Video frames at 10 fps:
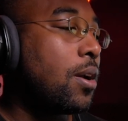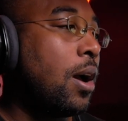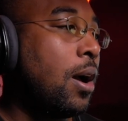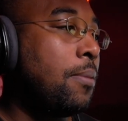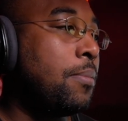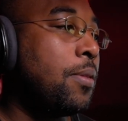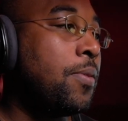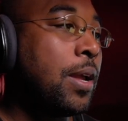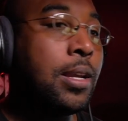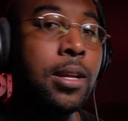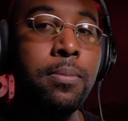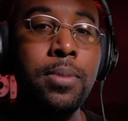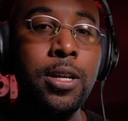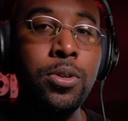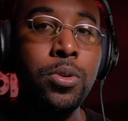um, they can be
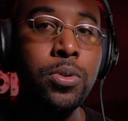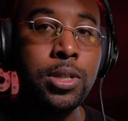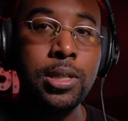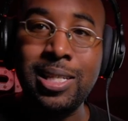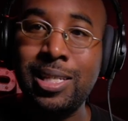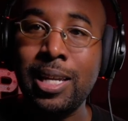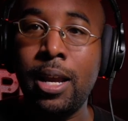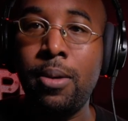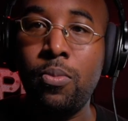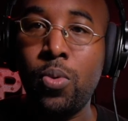using the same